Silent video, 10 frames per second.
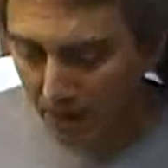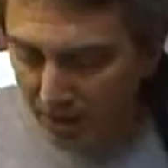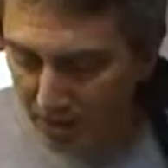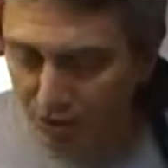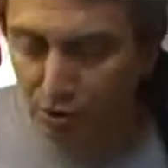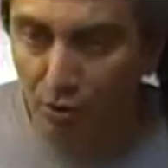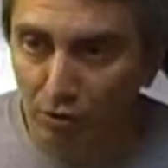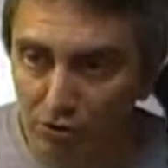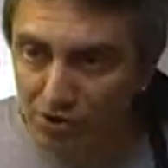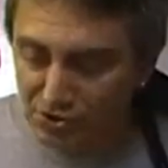and, and
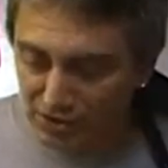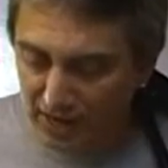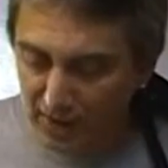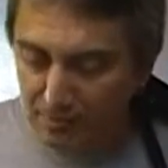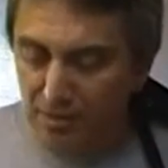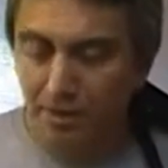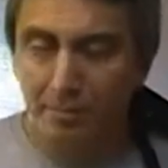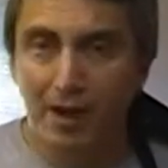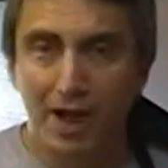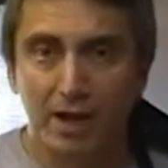totally stabbed in the
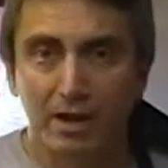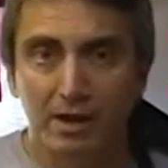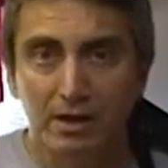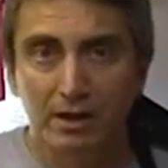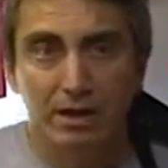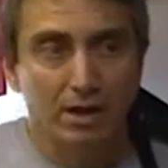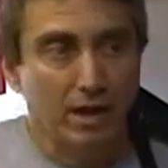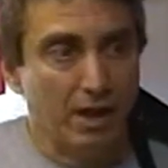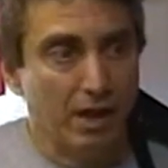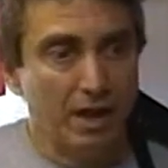back
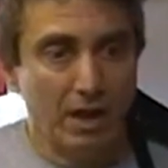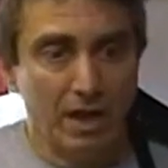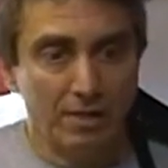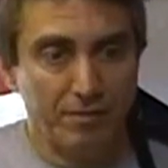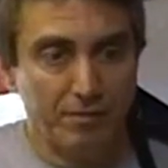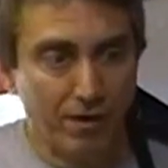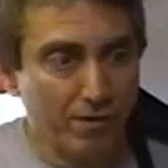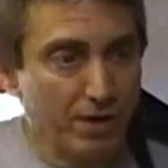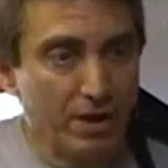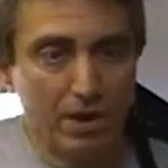a, a
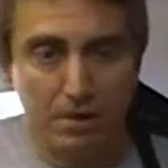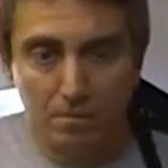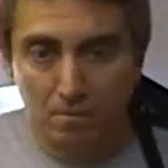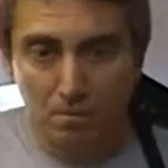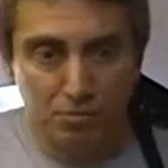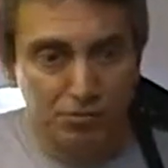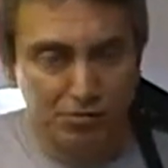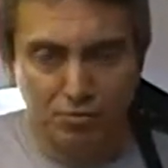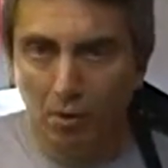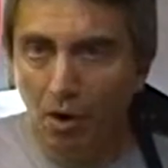very
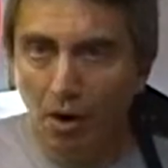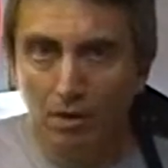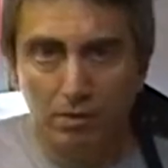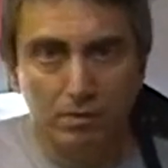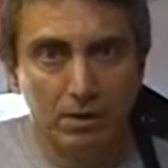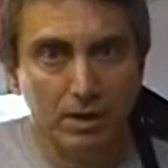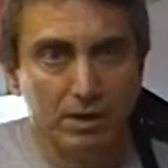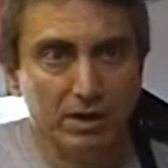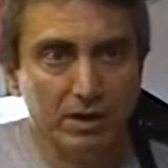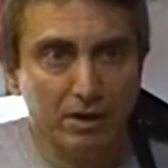smart
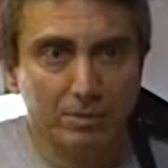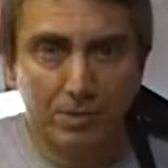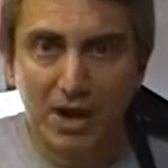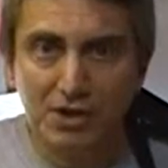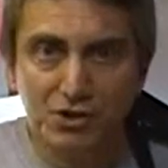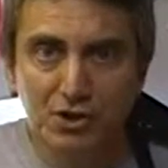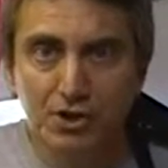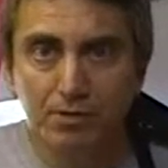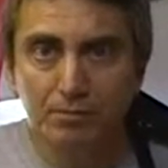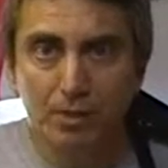and
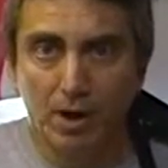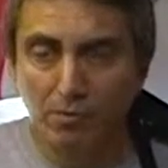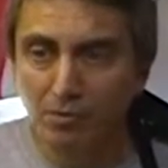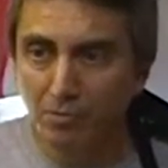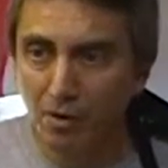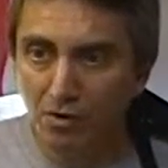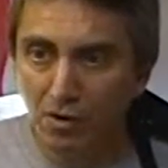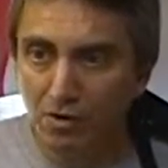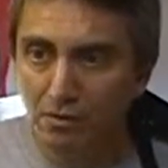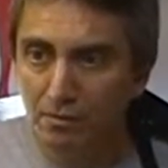compassionate Barbara
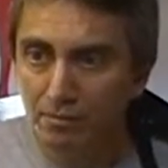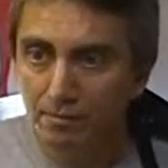Buono